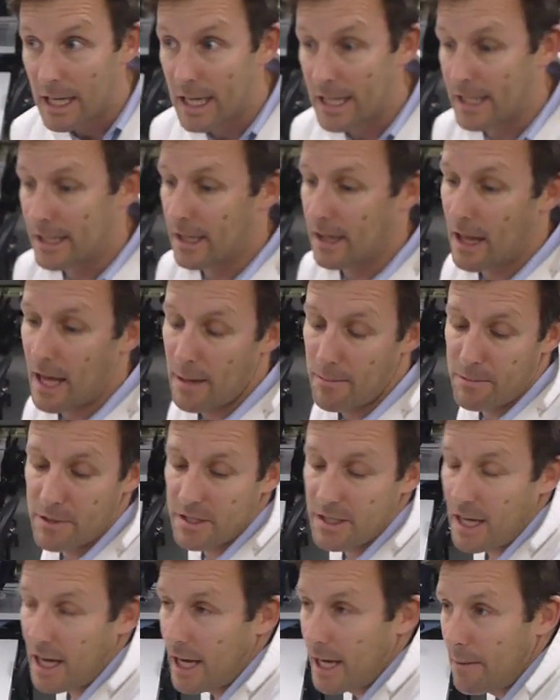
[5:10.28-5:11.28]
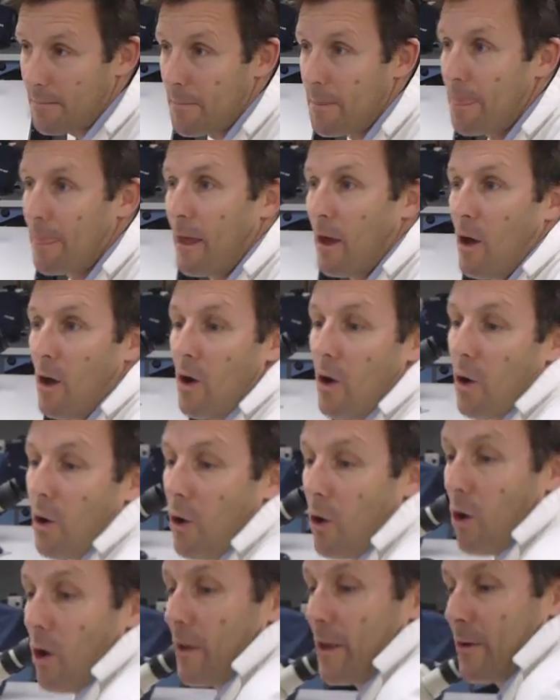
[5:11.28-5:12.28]
in the lab today,
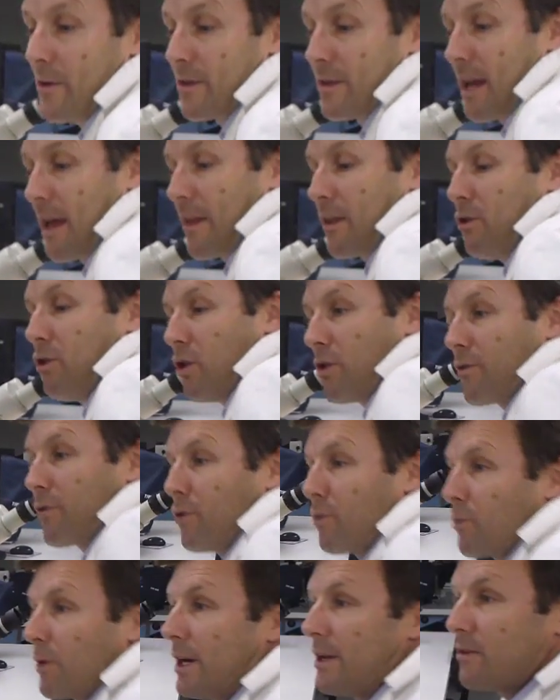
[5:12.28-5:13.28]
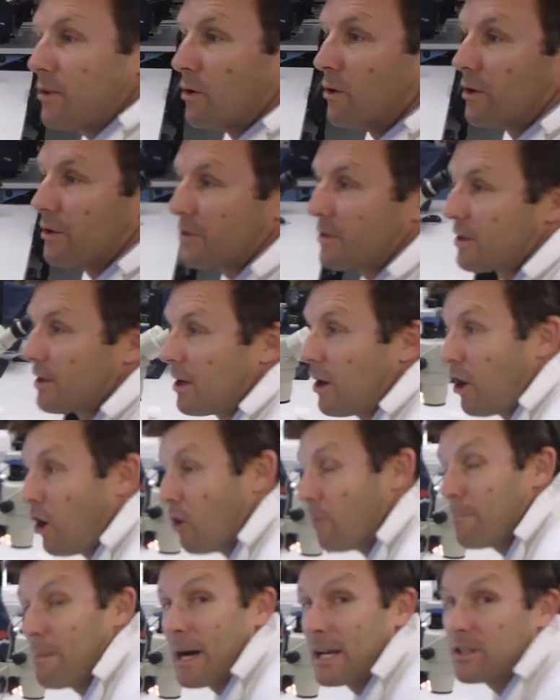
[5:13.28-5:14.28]
or there is another useful resource,
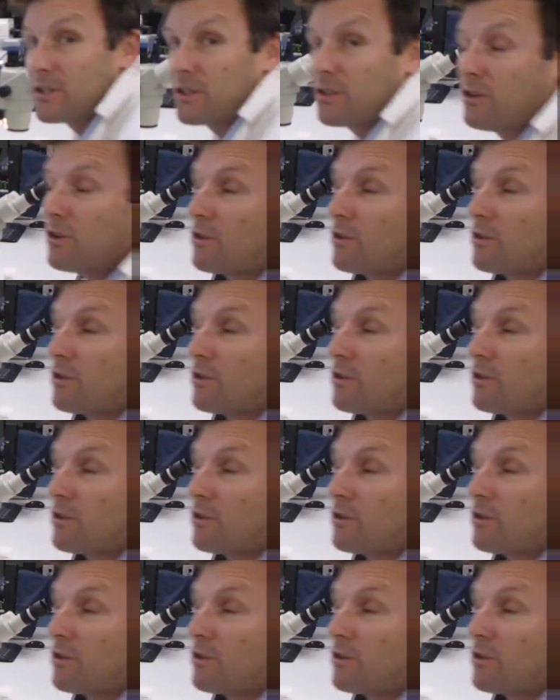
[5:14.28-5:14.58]
a bunch of